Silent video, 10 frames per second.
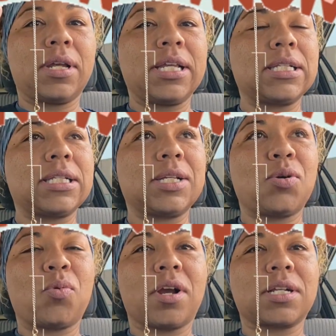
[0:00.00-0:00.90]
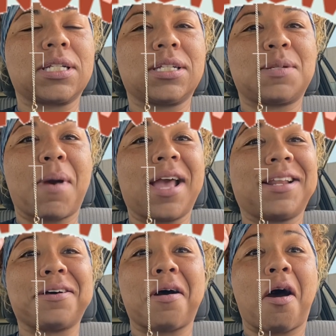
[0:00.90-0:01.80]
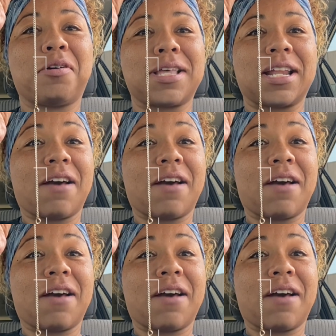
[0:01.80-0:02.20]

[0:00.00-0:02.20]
it still works despite all that.